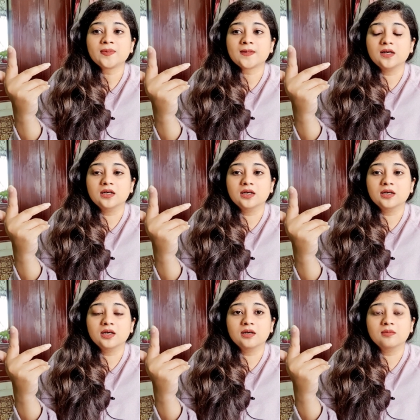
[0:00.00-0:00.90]

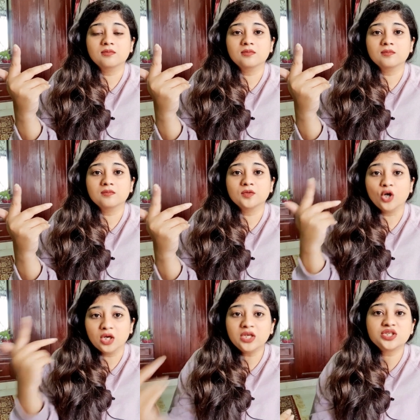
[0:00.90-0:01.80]
uh,
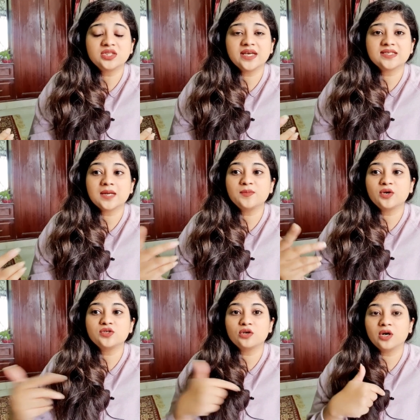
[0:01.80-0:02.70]
knowledge in the exam
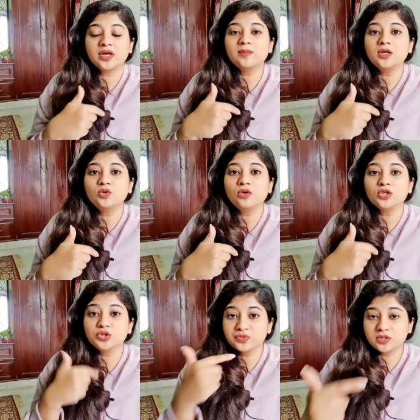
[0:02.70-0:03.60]
because you're not able to
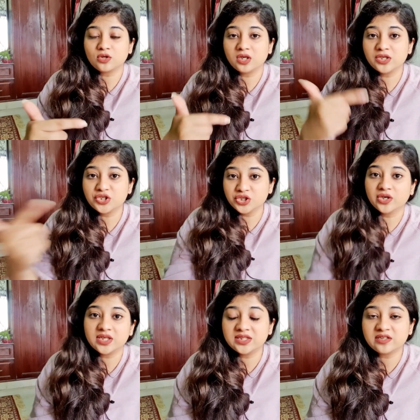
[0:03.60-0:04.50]
use the knowledge here
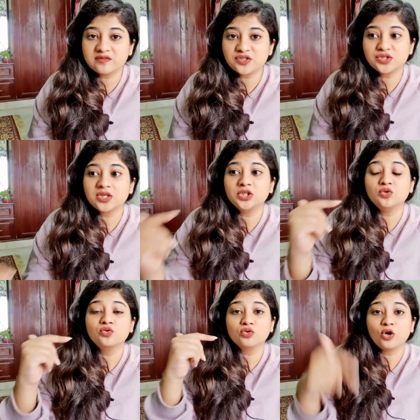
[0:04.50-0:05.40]
in the revision and you
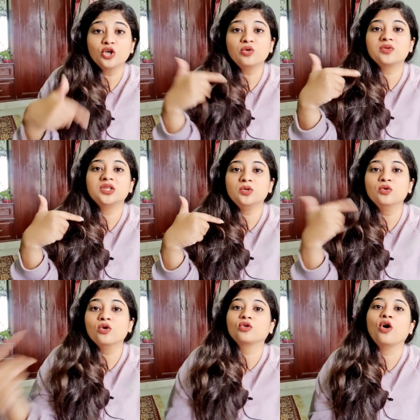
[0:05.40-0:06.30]
do not know whether you will
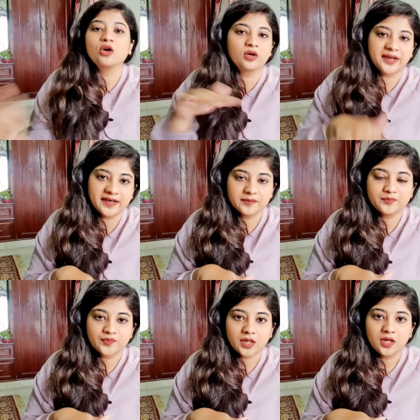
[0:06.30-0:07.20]
go wrong or right
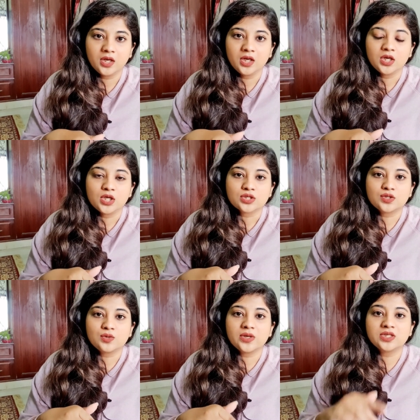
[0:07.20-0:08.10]

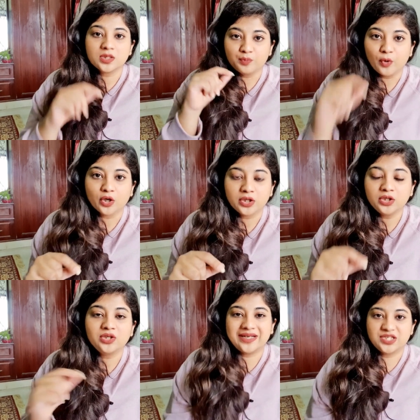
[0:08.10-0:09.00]
so it's important
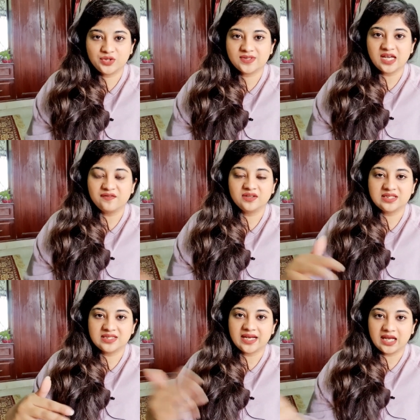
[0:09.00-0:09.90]
to test yourself in the
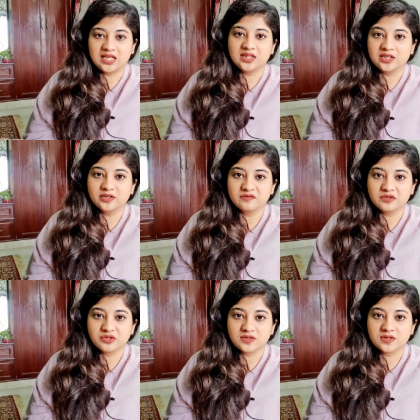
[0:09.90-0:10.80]
second and the third
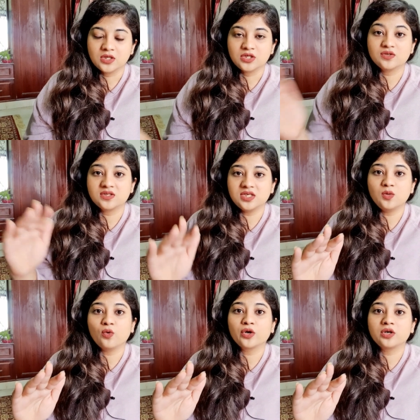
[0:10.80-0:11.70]
revisions to see
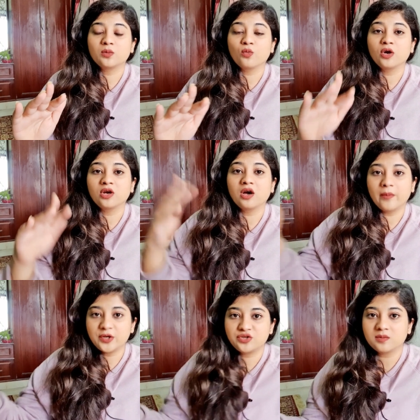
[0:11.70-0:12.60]
what what how
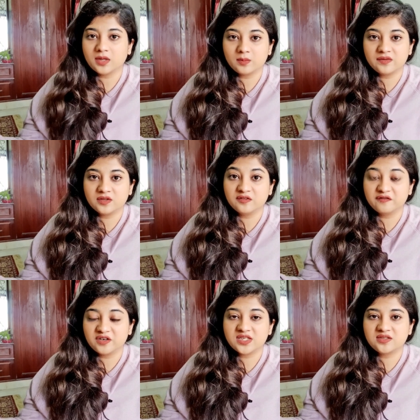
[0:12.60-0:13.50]
much you remember for the
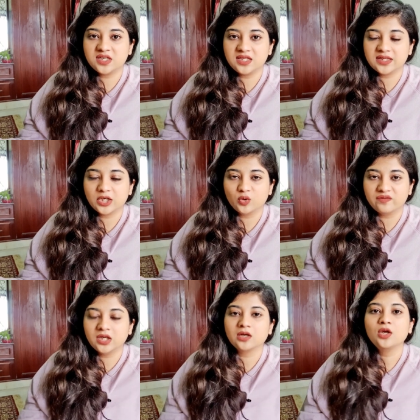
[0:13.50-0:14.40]
first reading that you have done